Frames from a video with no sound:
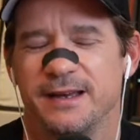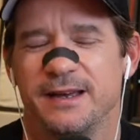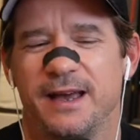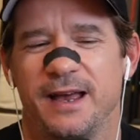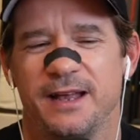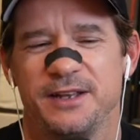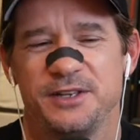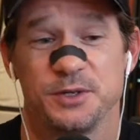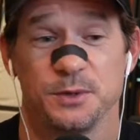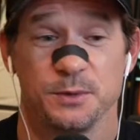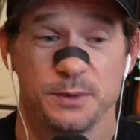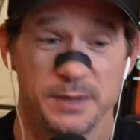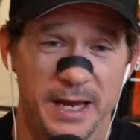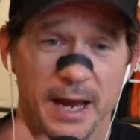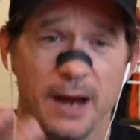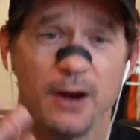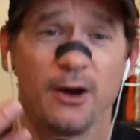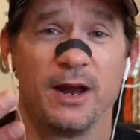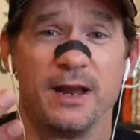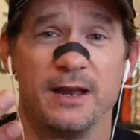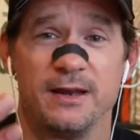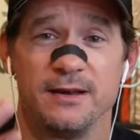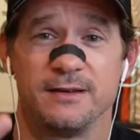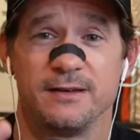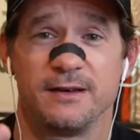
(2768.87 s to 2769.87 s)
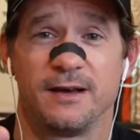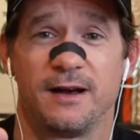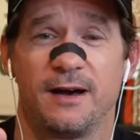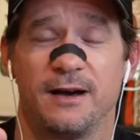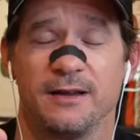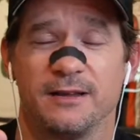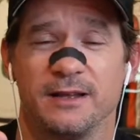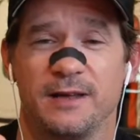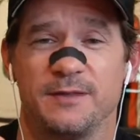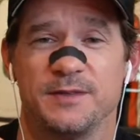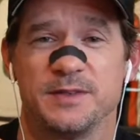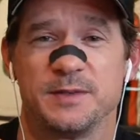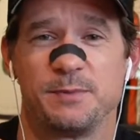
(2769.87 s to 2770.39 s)
And so Garrett
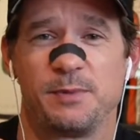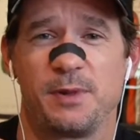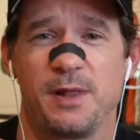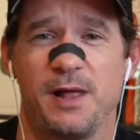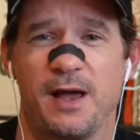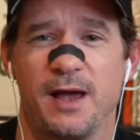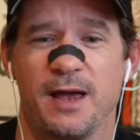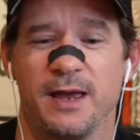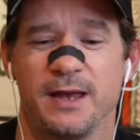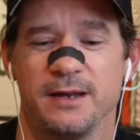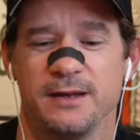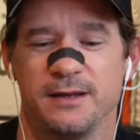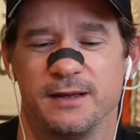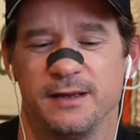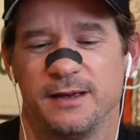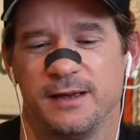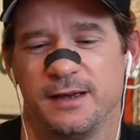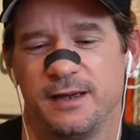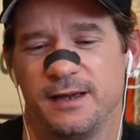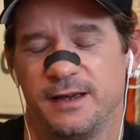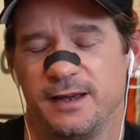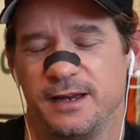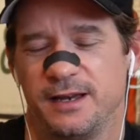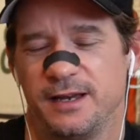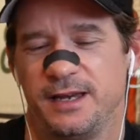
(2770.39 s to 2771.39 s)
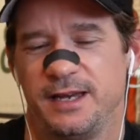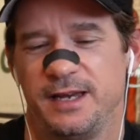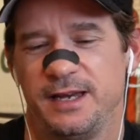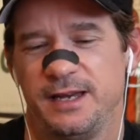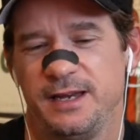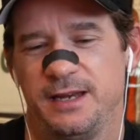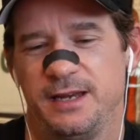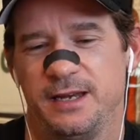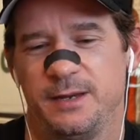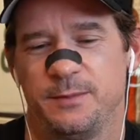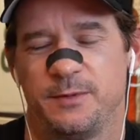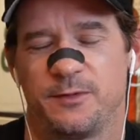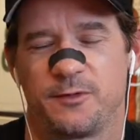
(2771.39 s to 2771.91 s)
on Love is Blind,
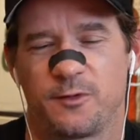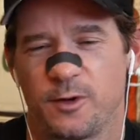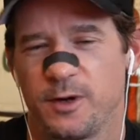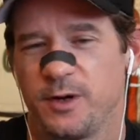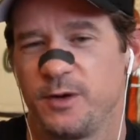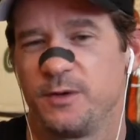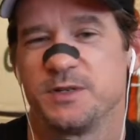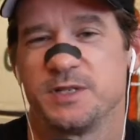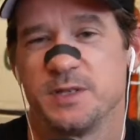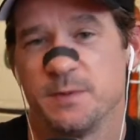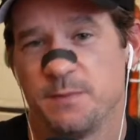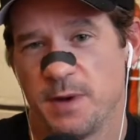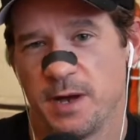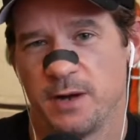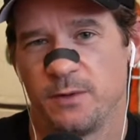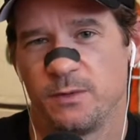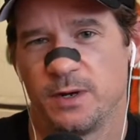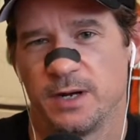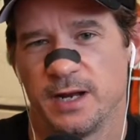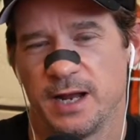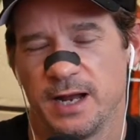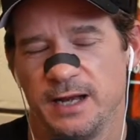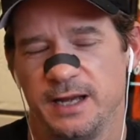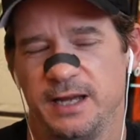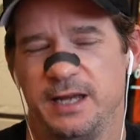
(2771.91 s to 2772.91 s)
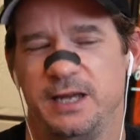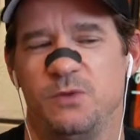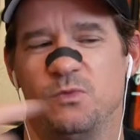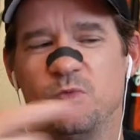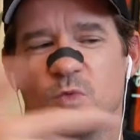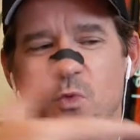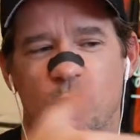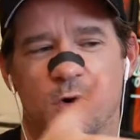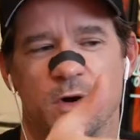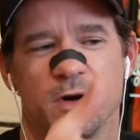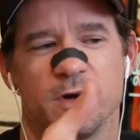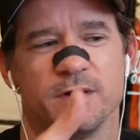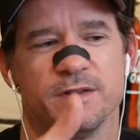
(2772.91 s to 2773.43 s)
before he goes to bed one night, he
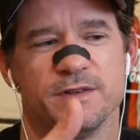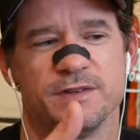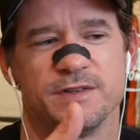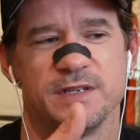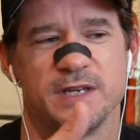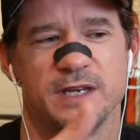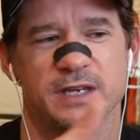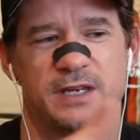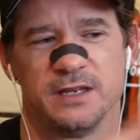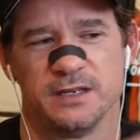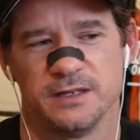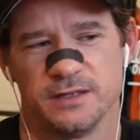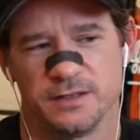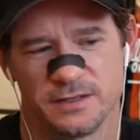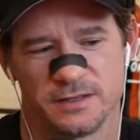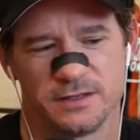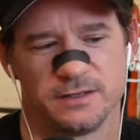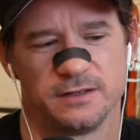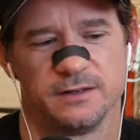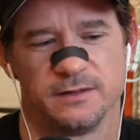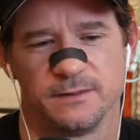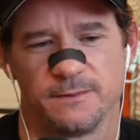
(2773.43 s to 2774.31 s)
warns his